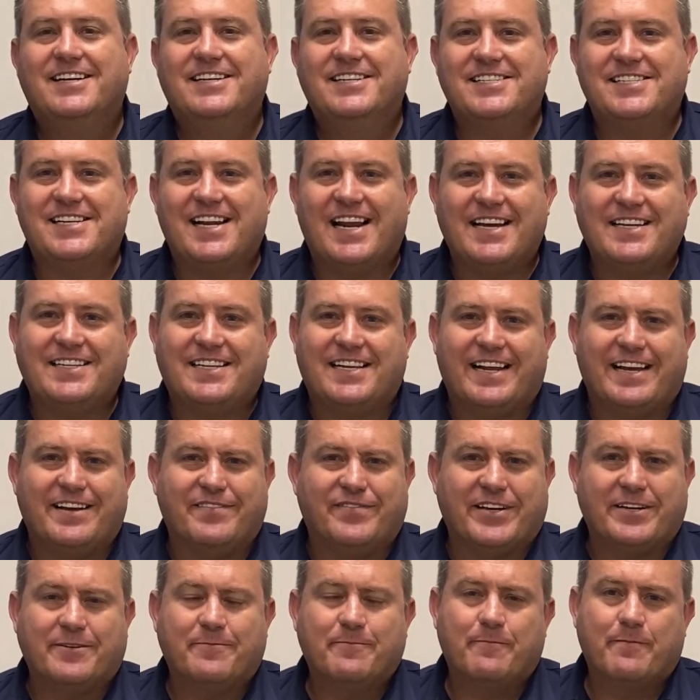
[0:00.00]
Slate
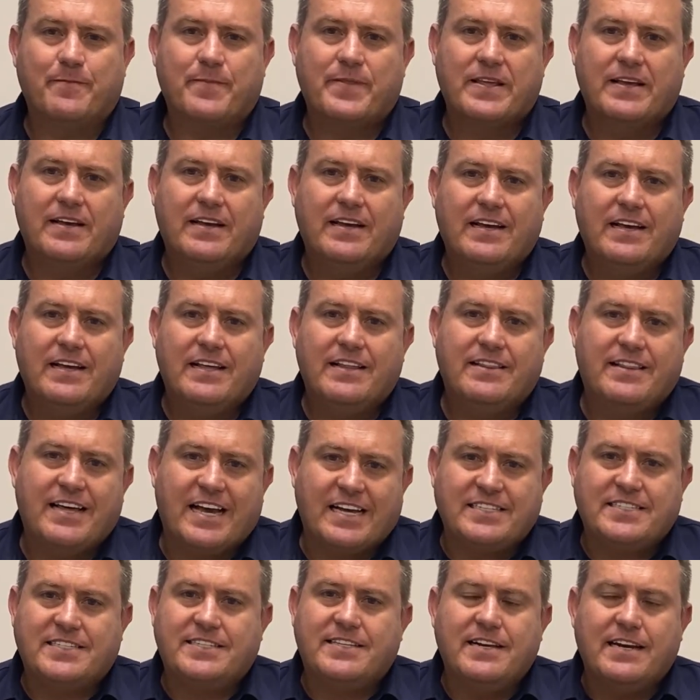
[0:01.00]
levy.
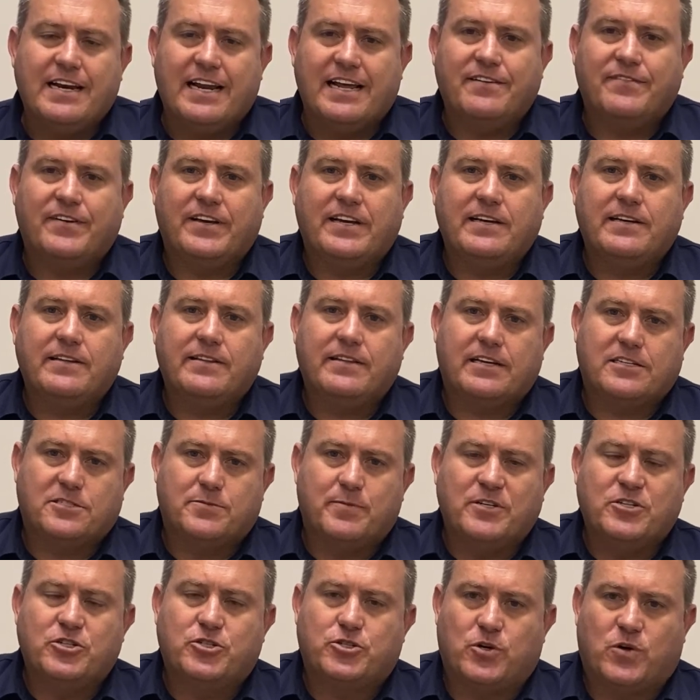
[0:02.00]
That's the levy that's
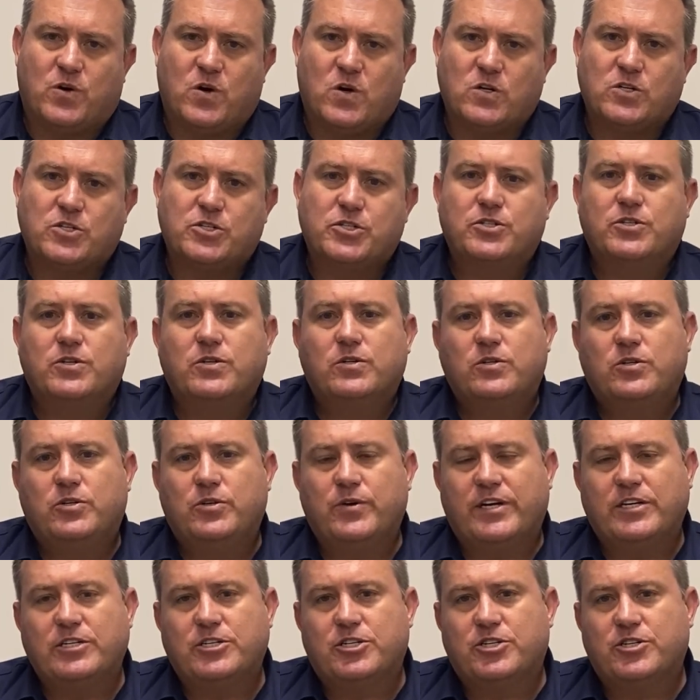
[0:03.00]
been charged
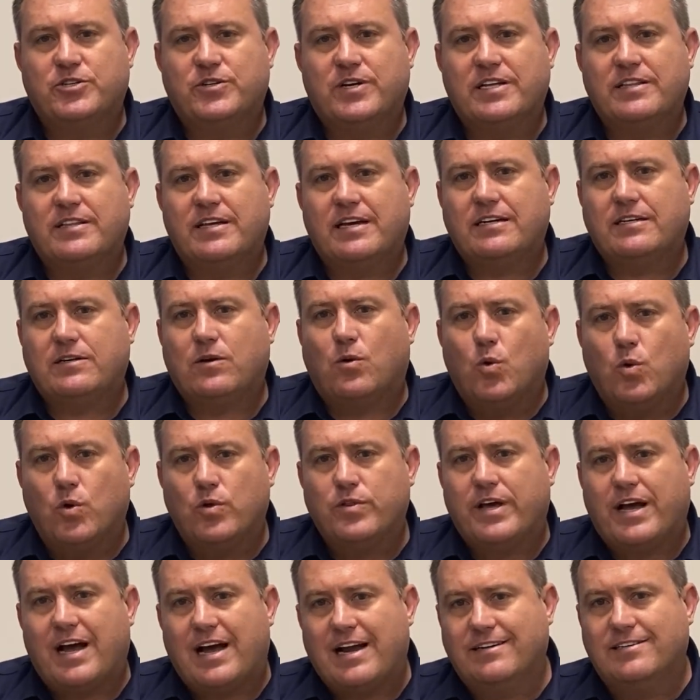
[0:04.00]
to ensure that
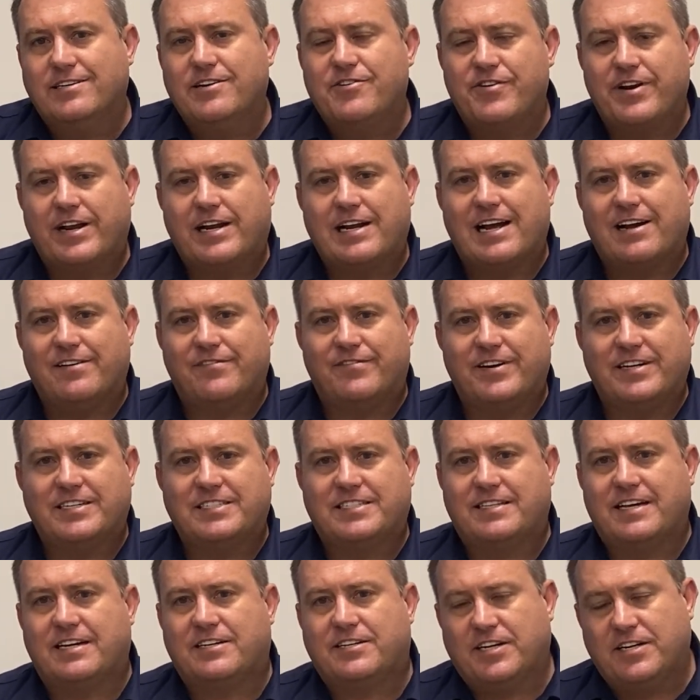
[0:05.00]
all the
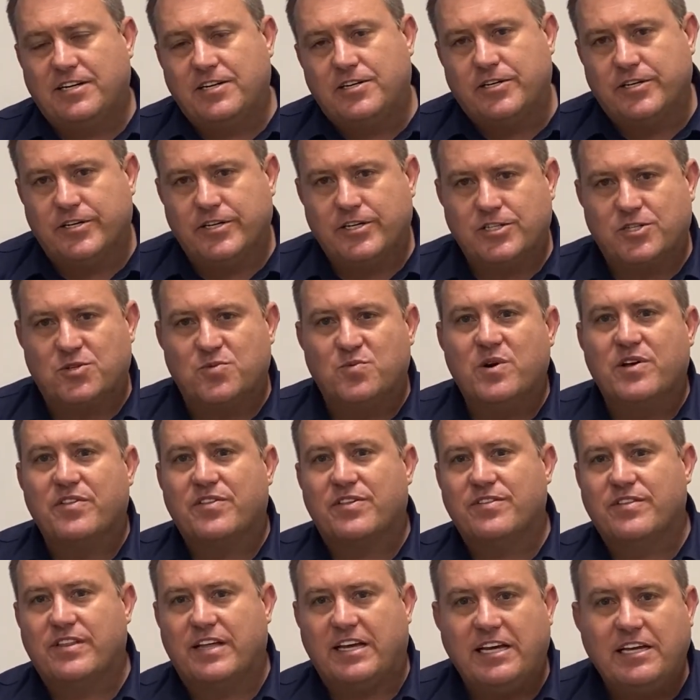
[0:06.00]
under-recoveries that incurs
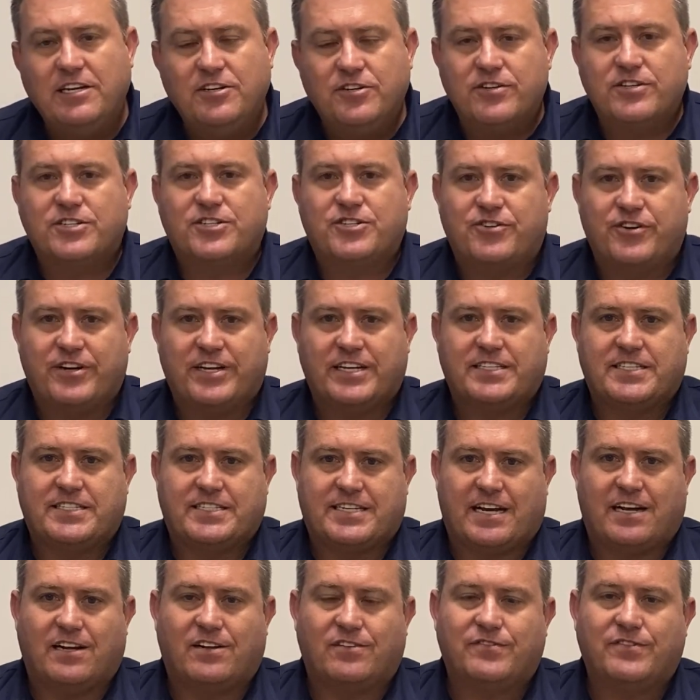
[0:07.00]
within the industry
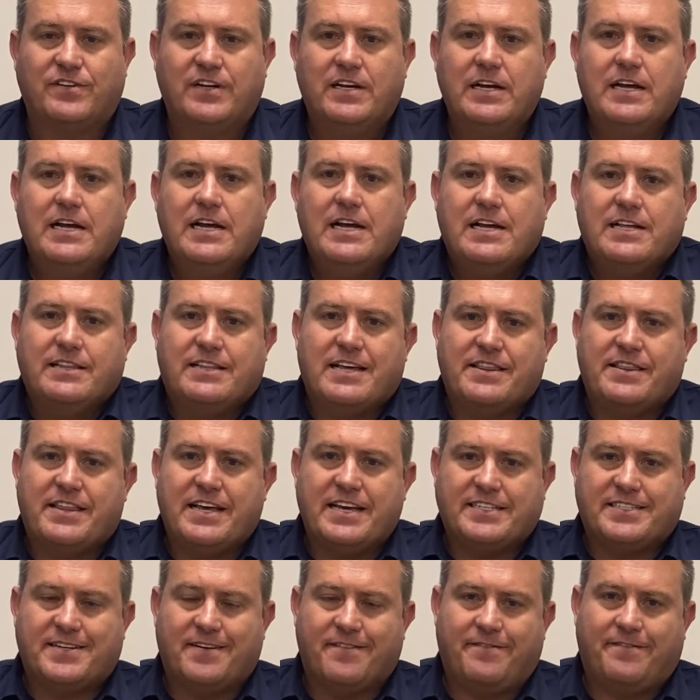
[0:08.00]
itself, that
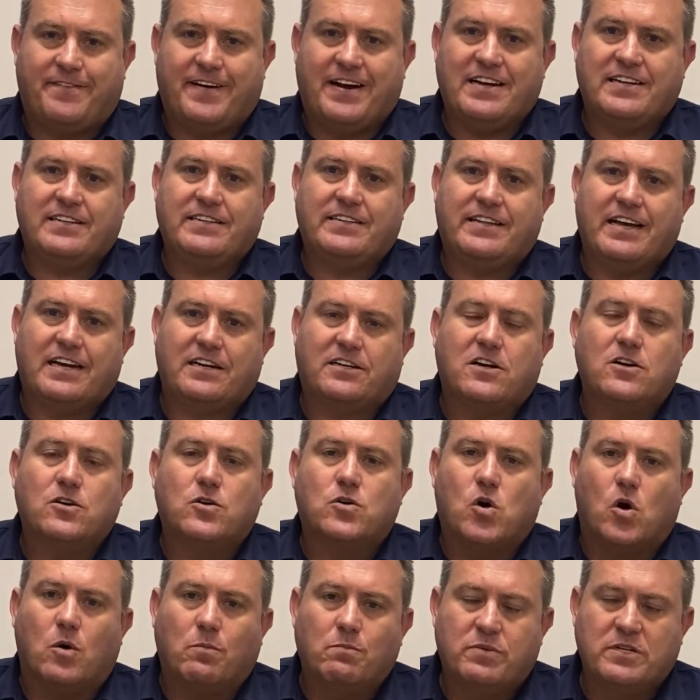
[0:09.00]
there's a fund that
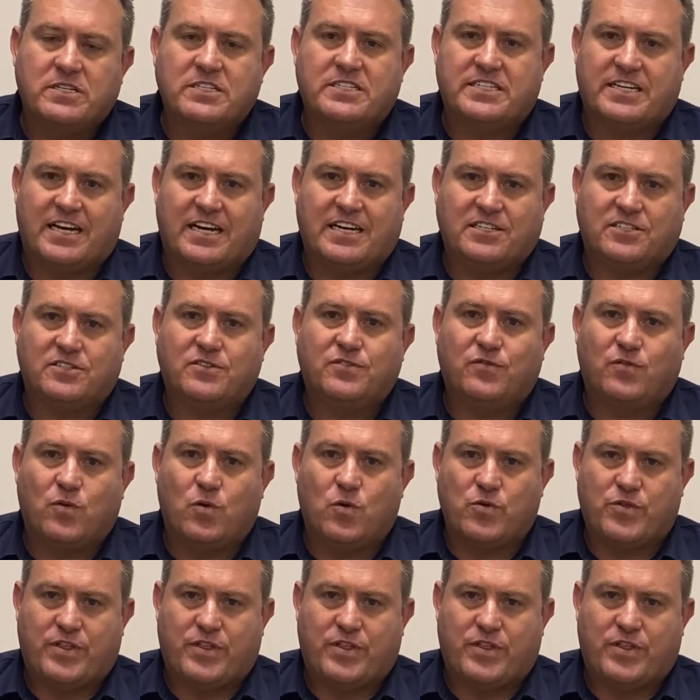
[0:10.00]
can compensate for